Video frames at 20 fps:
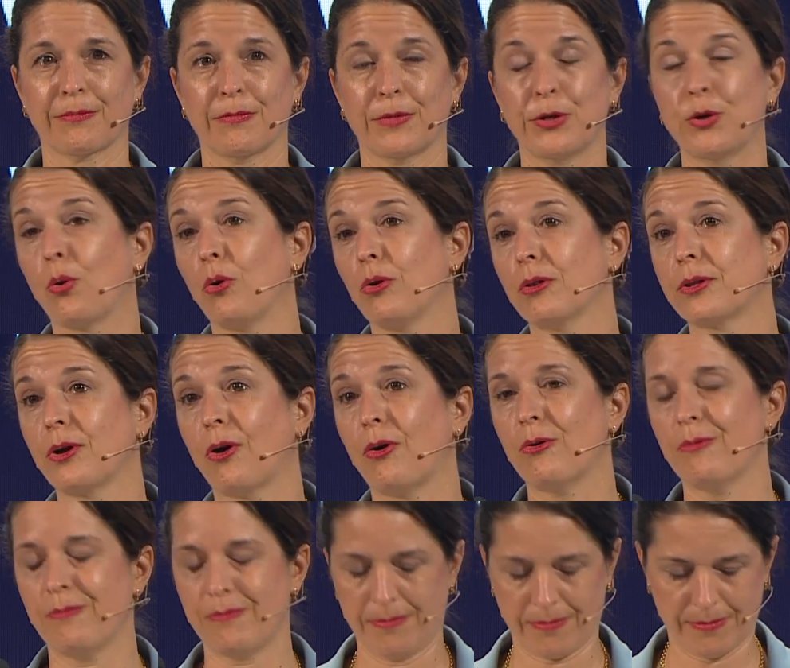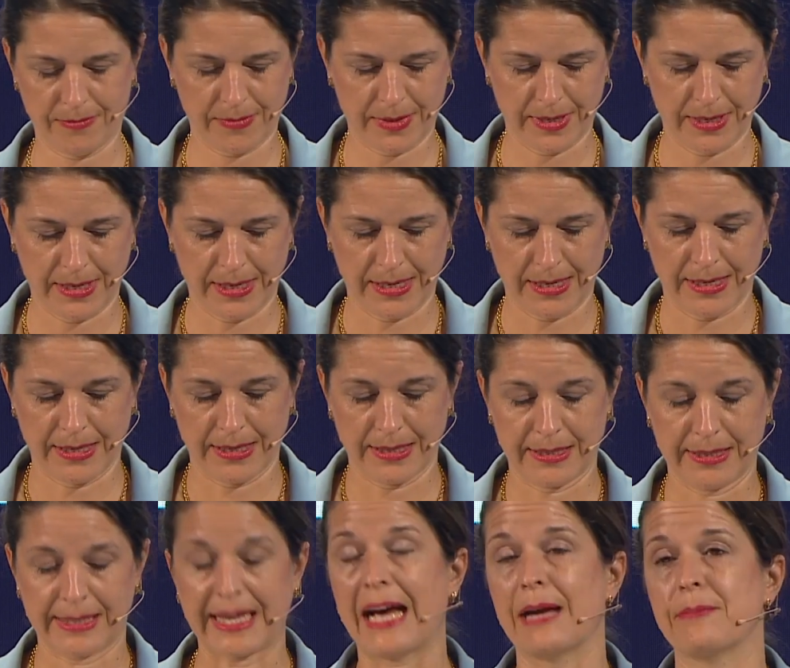You all know
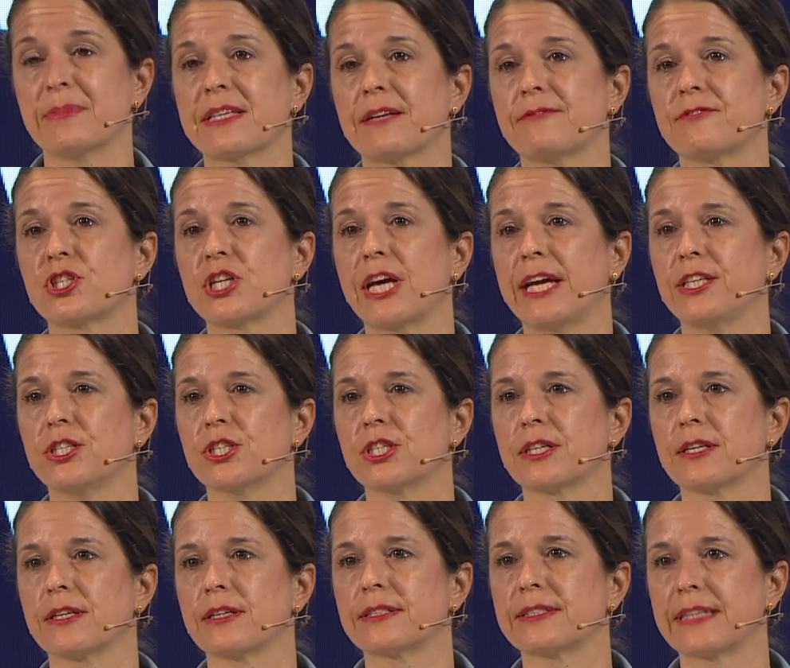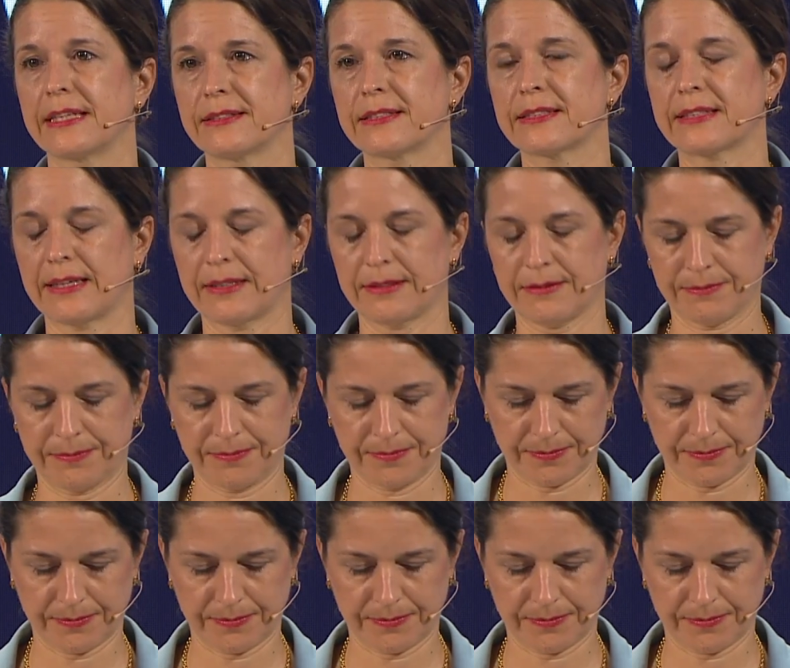times have changed since then.